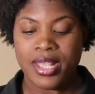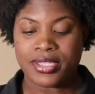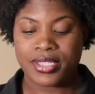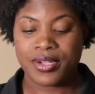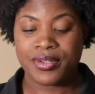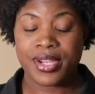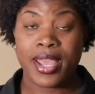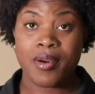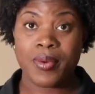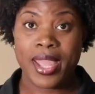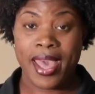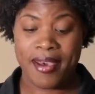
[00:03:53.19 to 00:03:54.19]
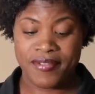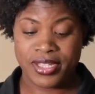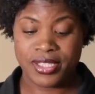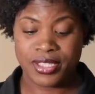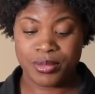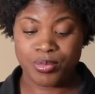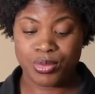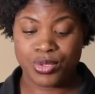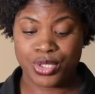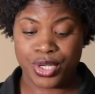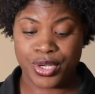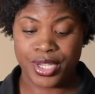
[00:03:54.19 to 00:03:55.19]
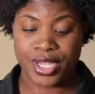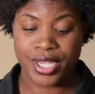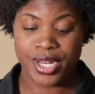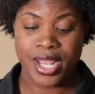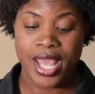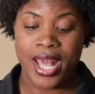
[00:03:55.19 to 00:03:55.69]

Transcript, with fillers: So now we have a simple circuit.